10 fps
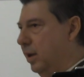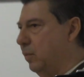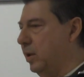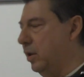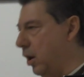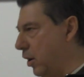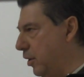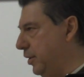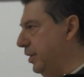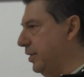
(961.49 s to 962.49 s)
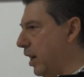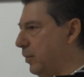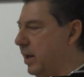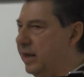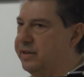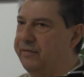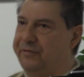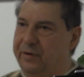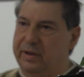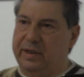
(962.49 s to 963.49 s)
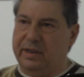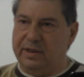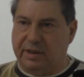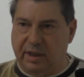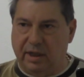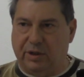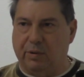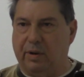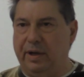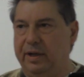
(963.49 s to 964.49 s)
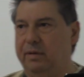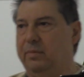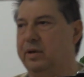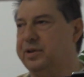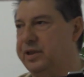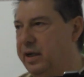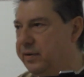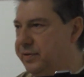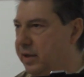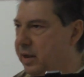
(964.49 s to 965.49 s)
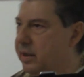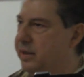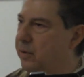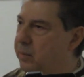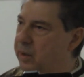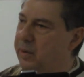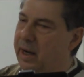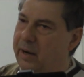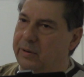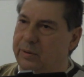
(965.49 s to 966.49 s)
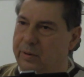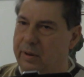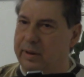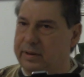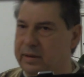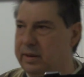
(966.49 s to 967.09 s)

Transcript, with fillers: we learned that we had to fully concede to our innermost selves that we were alcoholic.